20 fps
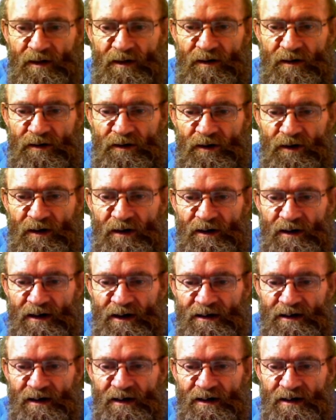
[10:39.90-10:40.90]
you can
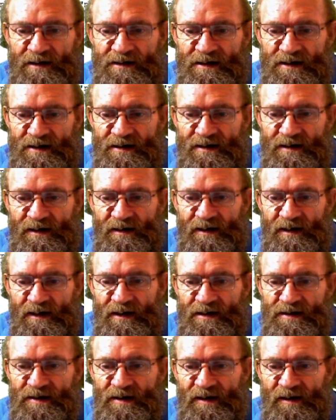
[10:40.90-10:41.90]
literally just
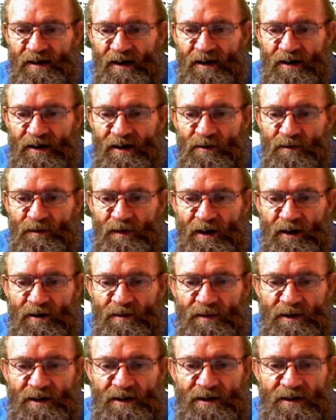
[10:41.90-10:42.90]
insert a new
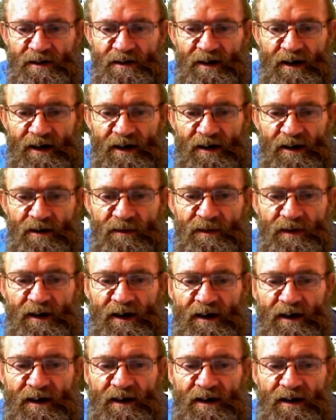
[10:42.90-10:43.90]
variable and give it
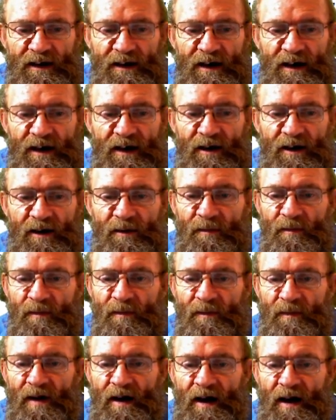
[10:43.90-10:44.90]
a
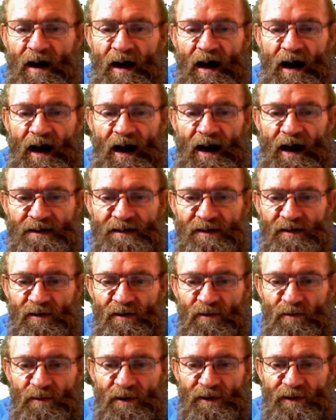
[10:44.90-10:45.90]
height,
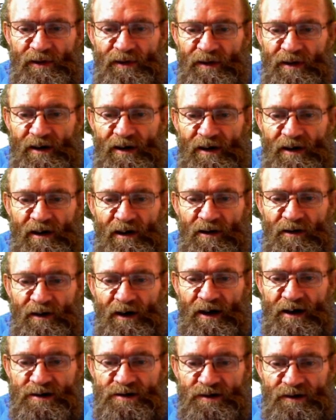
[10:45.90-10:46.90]
width,
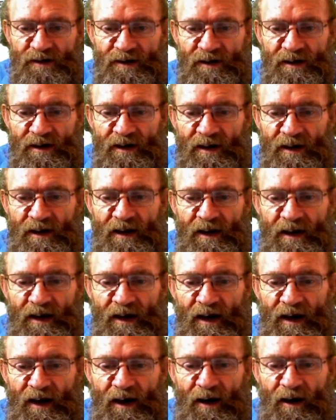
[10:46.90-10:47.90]
location.
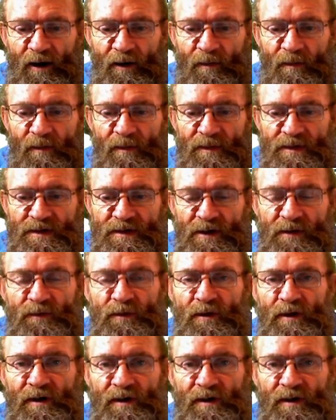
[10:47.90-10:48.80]
So if you